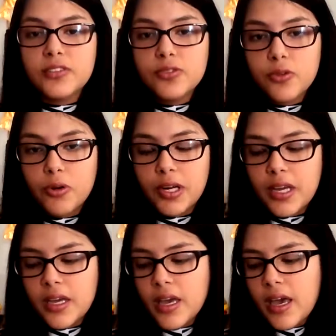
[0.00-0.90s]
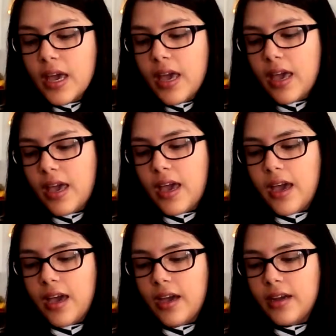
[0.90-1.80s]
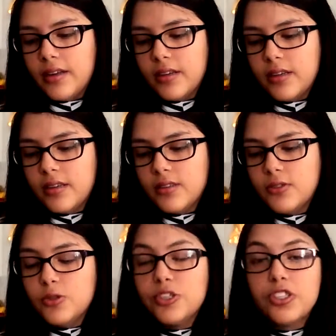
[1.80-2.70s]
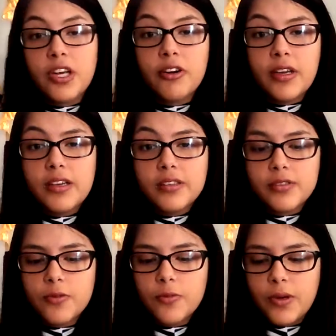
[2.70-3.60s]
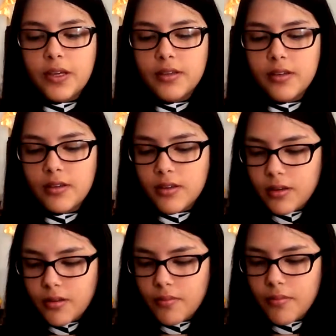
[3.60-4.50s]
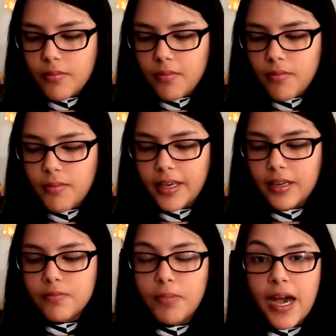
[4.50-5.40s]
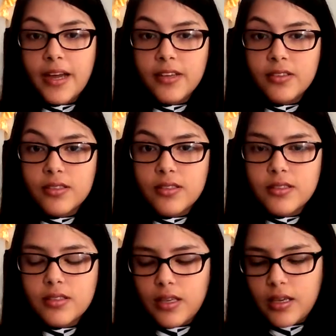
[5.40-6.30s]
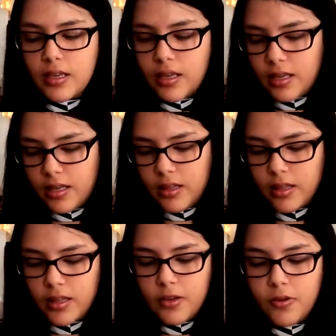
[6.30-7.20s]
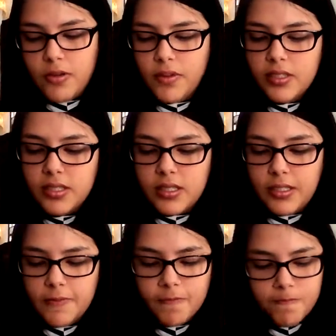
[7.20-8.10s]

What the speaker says: the story and to share it with my companions in the university,